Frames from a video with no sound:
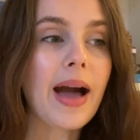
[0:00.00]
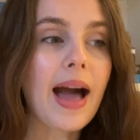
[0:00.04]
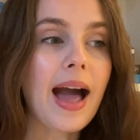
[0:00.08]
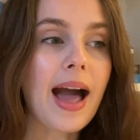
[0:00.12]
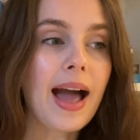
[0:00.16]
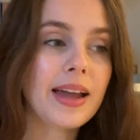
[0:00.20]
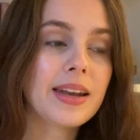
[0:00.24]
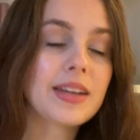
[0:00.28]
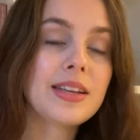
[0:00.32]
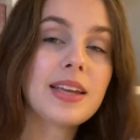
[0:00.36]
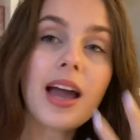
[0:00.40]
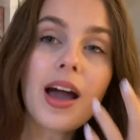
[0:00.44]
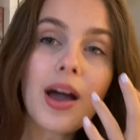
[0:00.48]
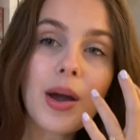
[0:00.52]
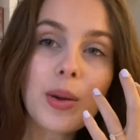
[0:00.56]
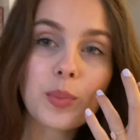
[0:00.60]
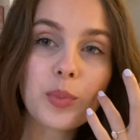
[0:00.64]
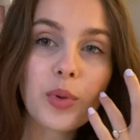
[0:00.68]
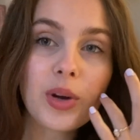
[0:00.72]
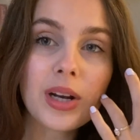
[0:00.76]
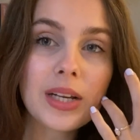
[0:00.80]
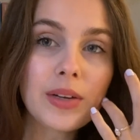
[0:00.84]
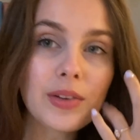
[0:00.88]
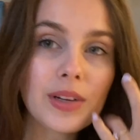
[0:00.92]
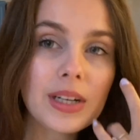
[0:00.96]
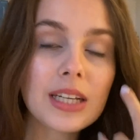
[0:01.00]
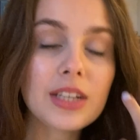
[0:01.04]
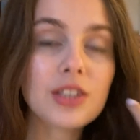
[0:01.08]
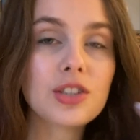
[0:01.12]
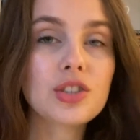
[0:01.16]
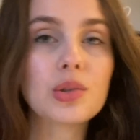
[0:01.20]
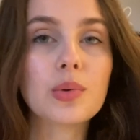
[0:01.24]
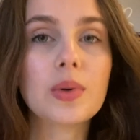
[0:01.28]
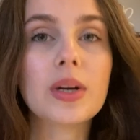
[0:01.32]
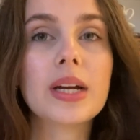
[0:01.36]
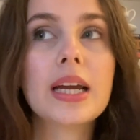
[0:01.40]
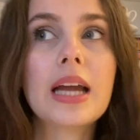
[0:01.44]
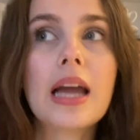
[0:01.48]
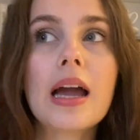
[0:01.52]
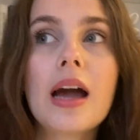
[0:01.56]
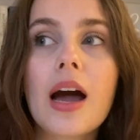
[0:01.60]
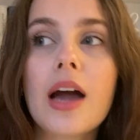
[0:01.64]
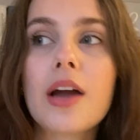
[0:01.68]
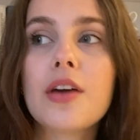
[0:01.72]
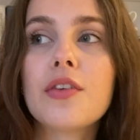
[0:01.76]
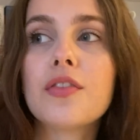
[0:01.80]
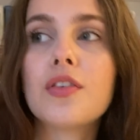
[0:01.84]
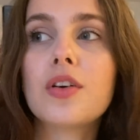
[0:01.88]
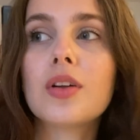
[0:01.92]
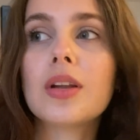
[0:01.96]
and yeah, I'm really enjoying it.
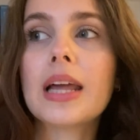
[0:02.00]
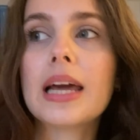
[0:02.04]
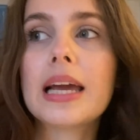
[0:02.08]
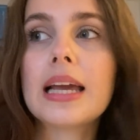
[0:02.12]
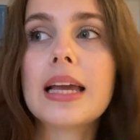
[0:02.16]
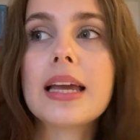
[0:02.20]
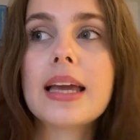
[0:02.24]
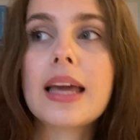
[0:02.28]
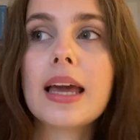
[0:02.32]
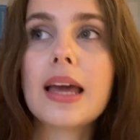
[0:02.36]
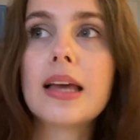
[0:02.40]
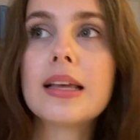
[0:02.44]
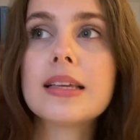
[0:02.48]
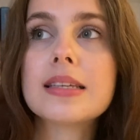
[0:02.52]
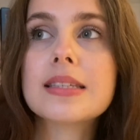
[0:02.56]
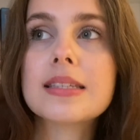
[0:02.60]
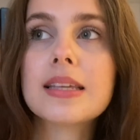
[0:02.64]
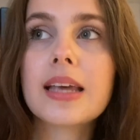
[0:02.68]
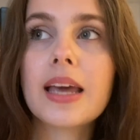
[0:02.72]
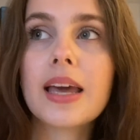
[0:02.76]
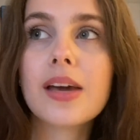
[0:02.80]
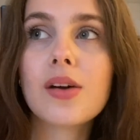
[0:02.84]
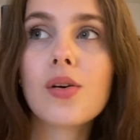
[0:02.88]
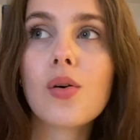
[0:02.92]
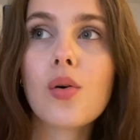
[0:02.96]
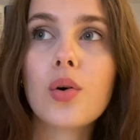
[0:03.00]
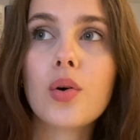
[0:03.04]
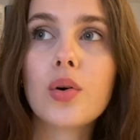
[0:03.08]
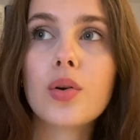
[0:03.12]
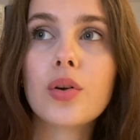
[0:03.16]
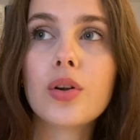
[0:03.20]
I feel like it's sitting on